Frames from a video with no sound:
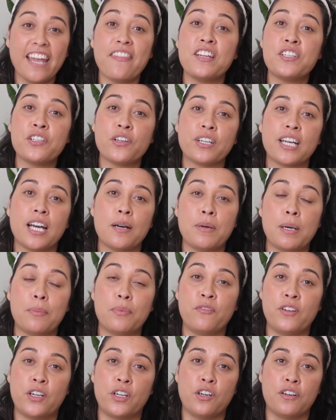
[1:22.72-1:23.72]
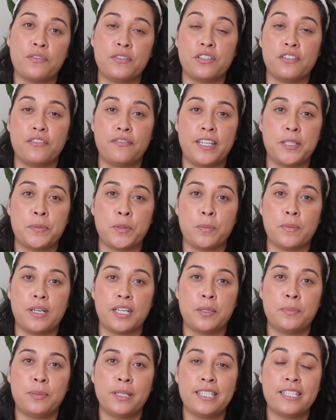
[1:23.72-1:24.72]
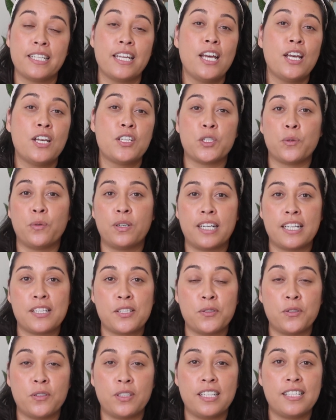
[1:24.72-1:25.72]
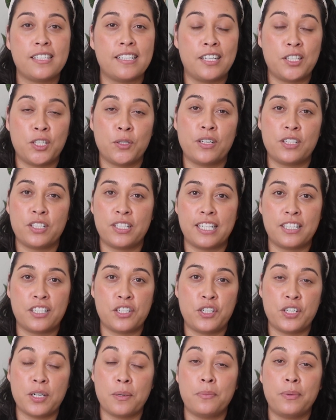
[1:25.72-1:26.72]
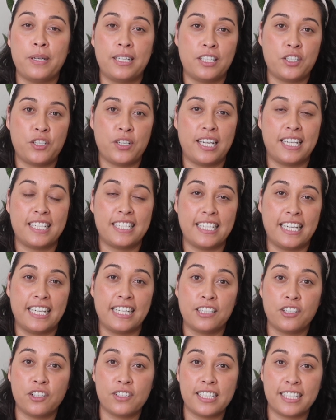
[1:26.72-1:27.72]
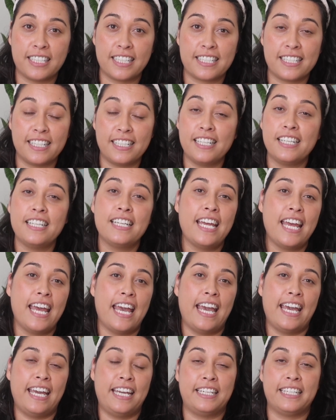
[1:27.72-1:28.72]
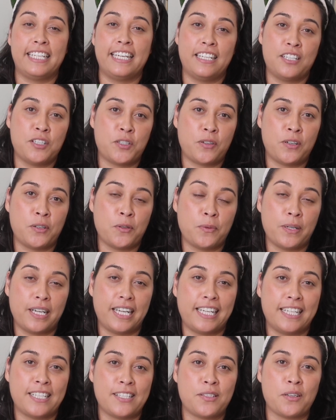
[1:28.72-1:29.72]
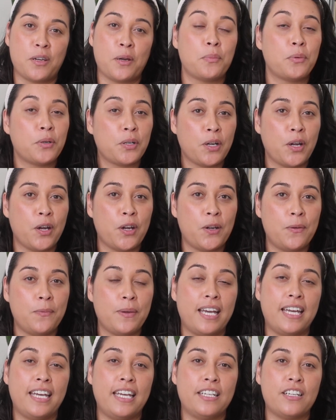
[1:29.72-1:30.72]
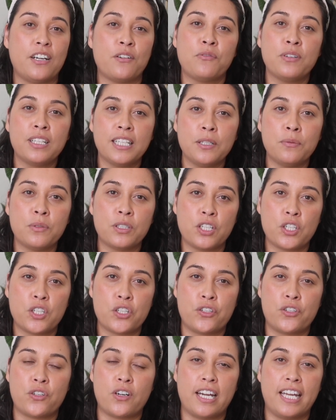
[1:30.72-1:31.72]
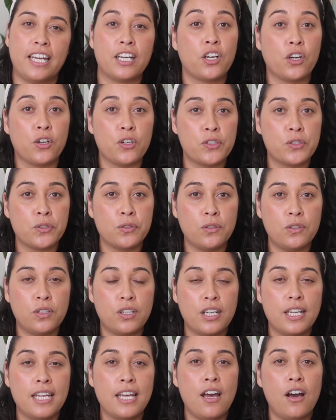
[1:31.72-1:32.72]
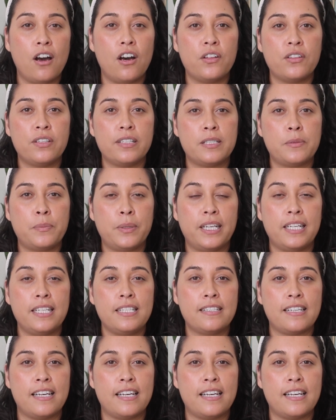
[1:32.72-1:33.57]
and they don't come up very often on Facebook Marketplace. So when I saw this, I knew I just had to jump at the chance and contact the seller and get it straight away. So I brought it home and I really wanted to try a coastal look on this piece,